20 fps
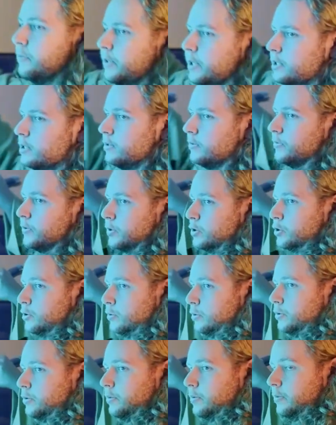that's the first
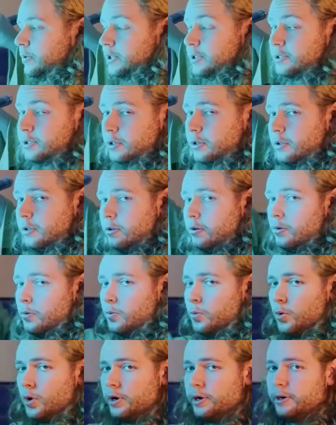shoulder, that's
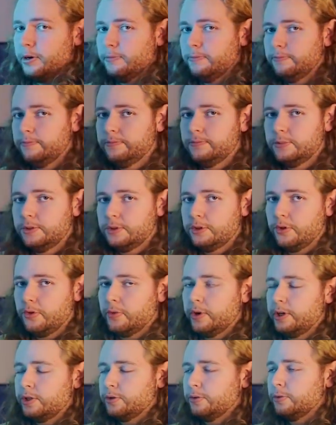one to the
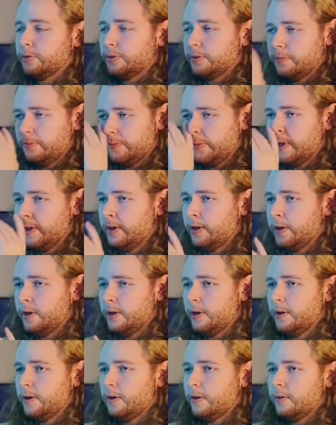right shoulder.
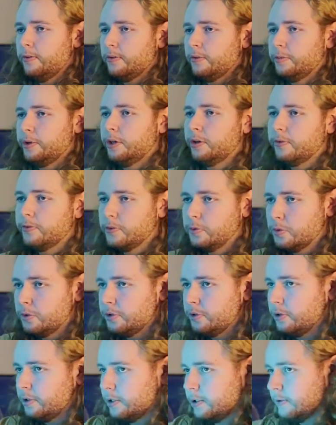From here, of
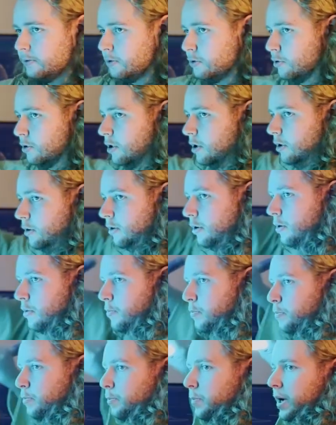course, you're going to have to draw
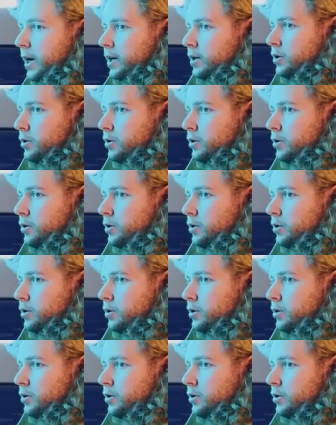back to